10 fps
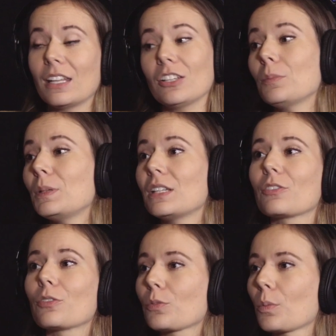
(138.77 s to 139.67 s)
It could be
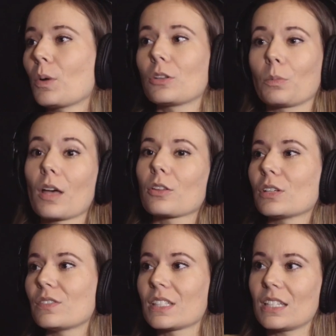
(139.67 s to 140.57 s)
different from well to well or
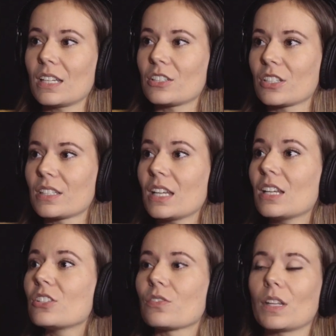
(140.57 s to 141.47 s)
even stage to
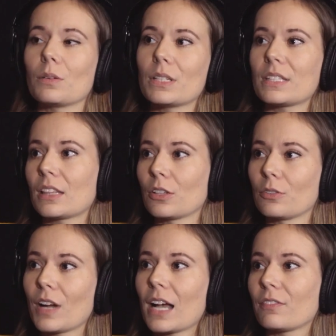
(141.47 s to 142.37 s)
stage if they reset their
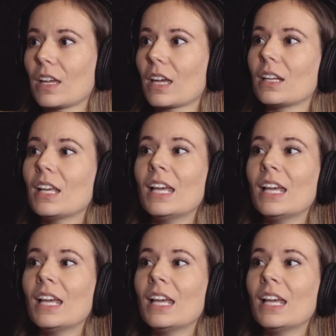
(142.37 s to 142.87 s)
frac van